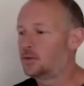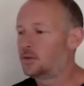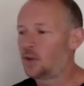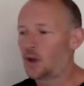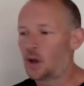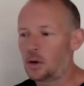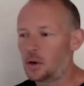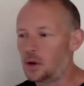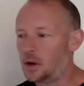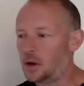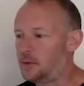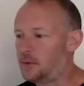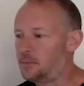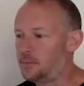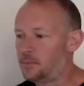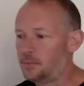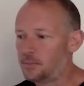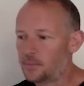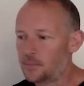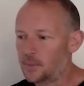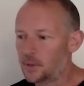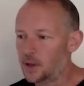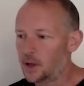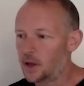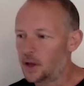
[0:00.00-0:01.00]
totally.
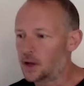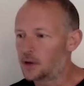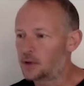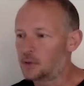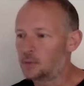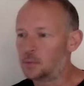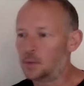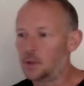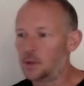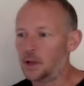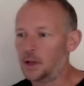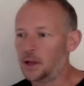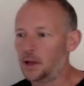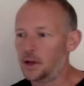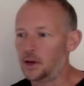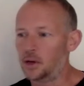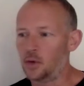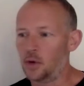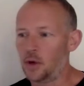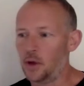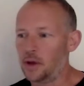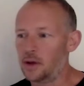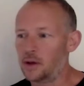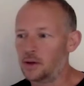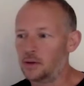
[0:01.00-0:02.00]
Yeah, completely
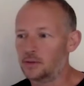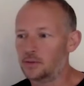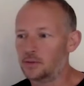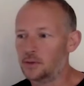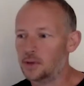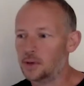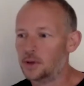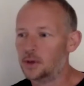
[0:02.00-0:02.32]
agree. And